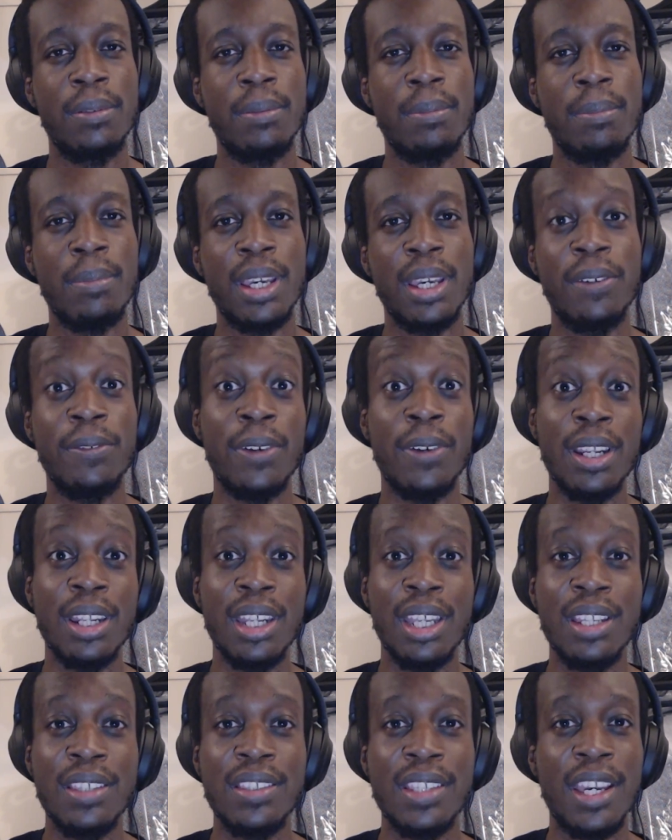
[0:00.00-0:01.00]
make a friend
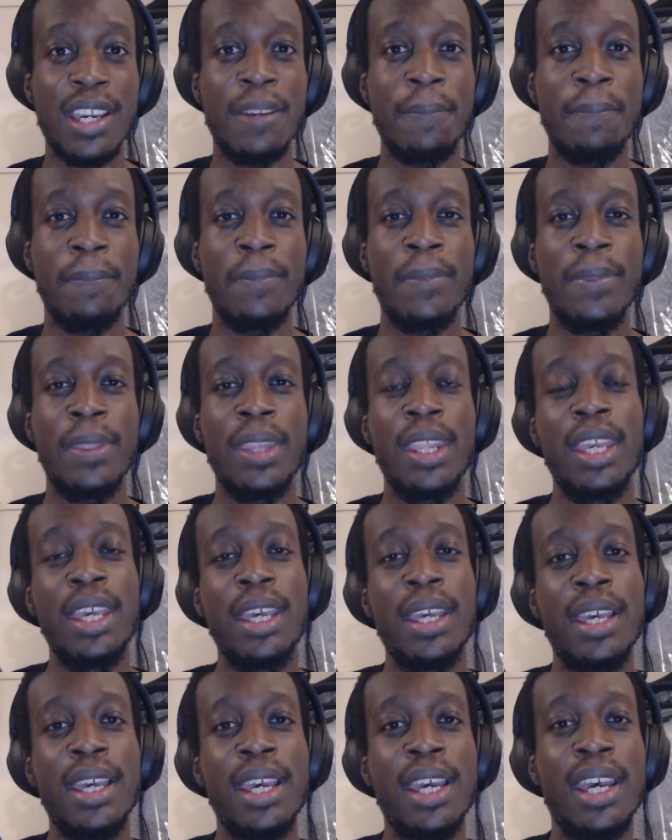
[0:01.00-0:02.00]
at the time,
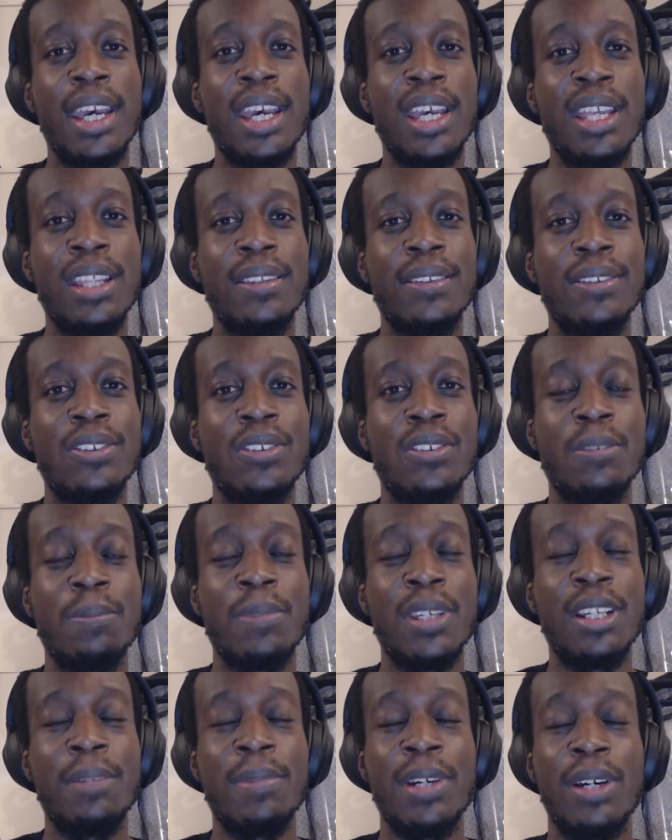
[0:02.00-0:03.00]
and just
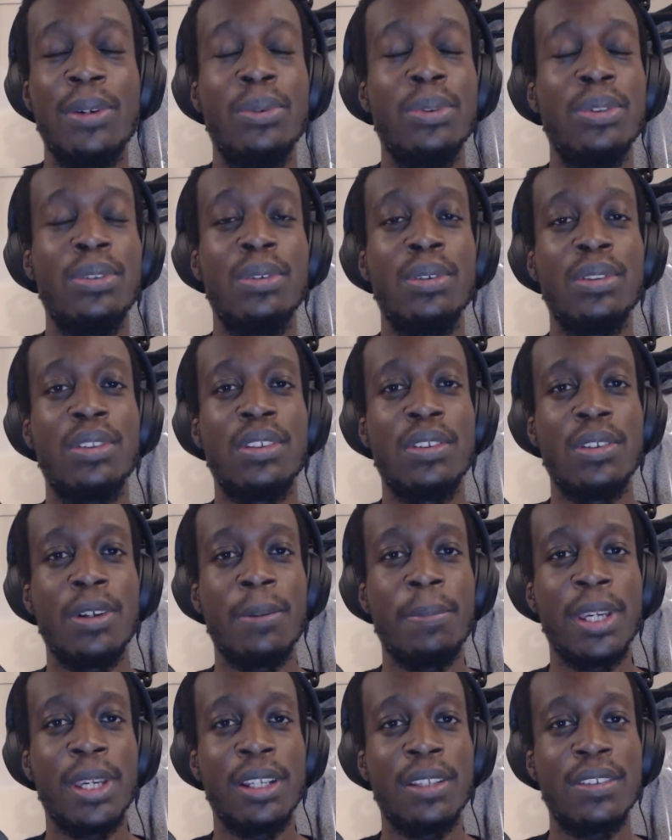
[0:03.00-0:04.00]
speak about all sorts of
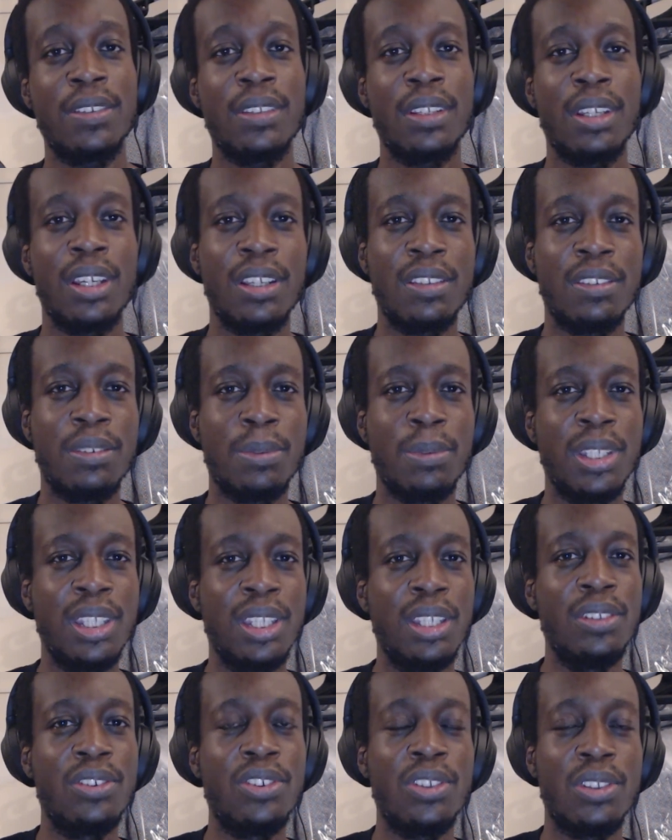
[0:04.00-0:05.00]
topics. As we
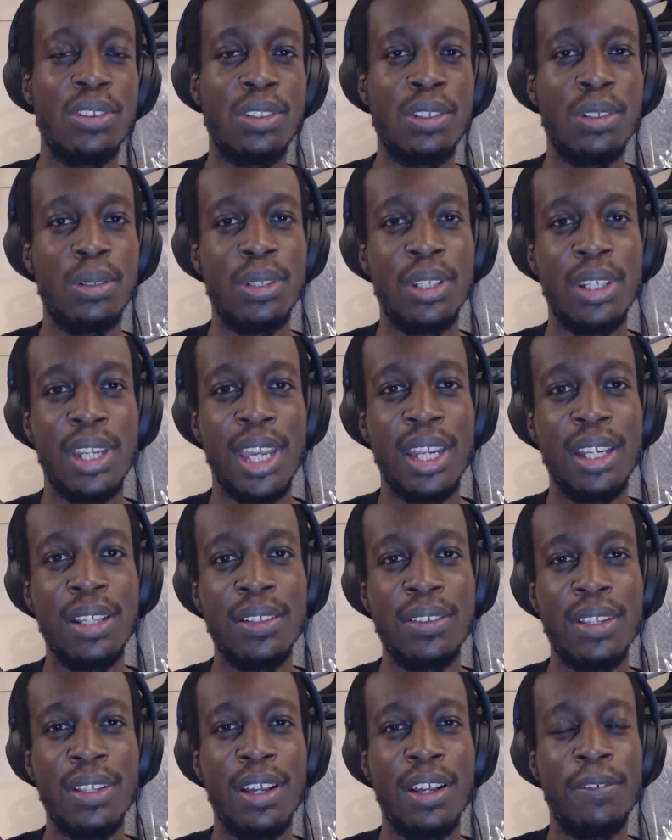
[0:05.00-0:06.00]
didn't just do the daily
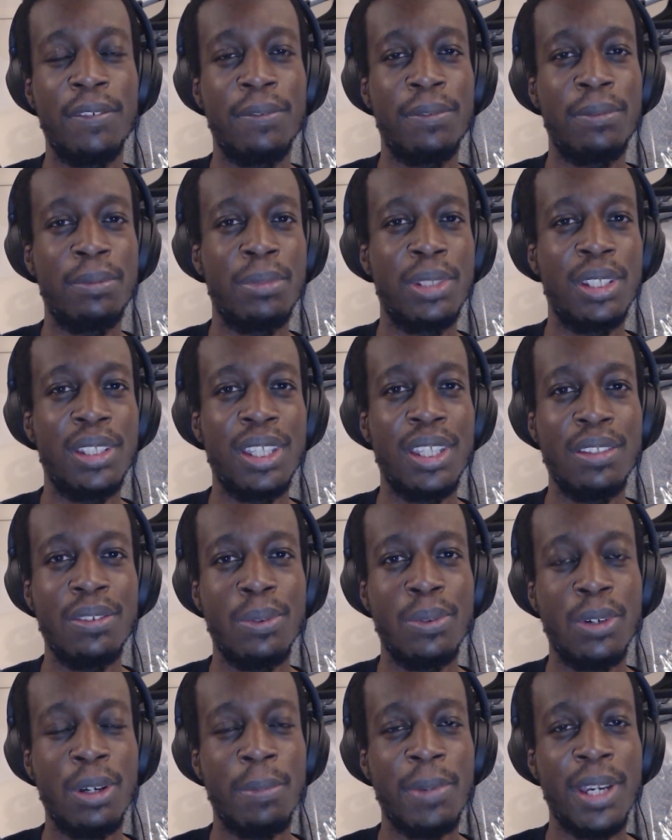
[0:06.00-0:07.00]
stuff, we did
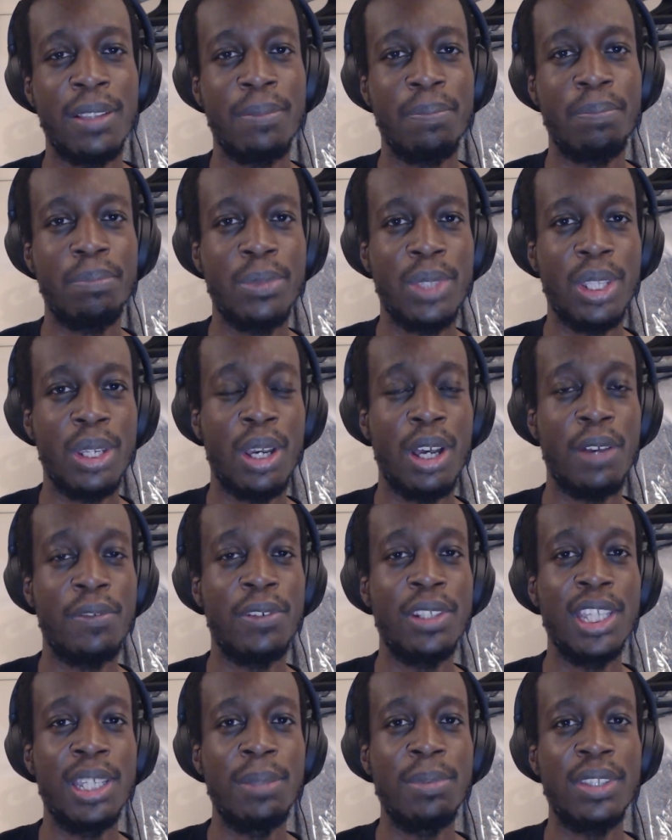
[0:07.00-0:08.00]
talk about, other
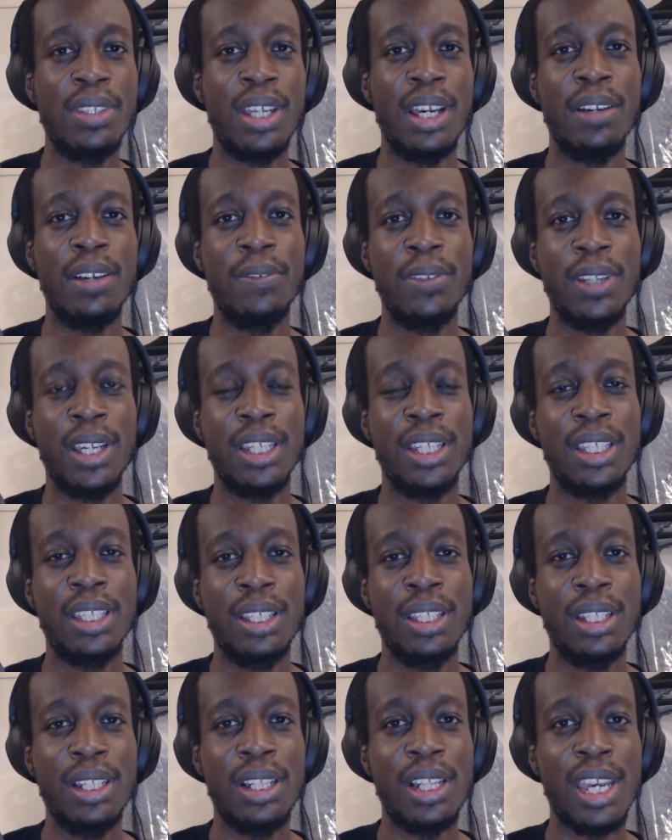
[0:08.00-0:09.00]
deep stuff like
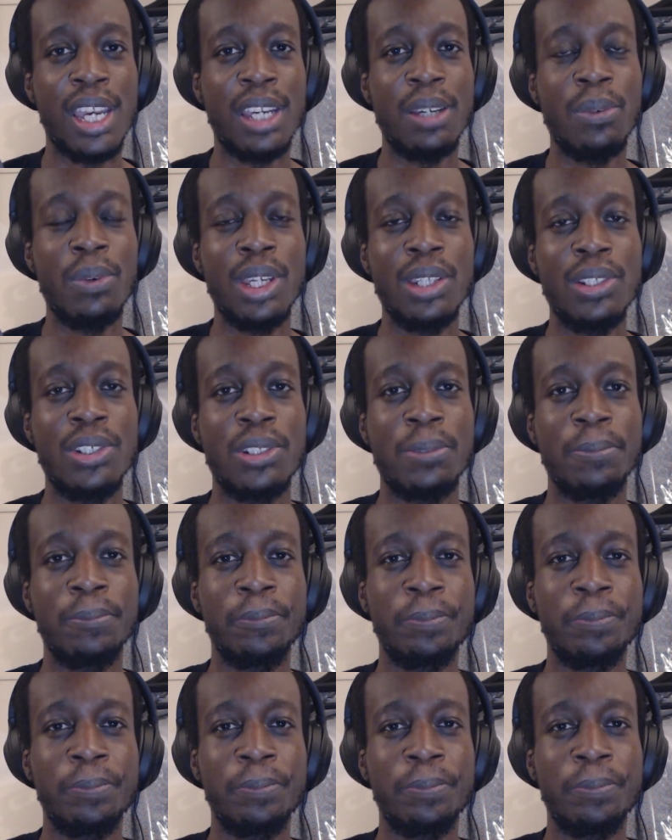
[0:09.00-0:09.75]
language,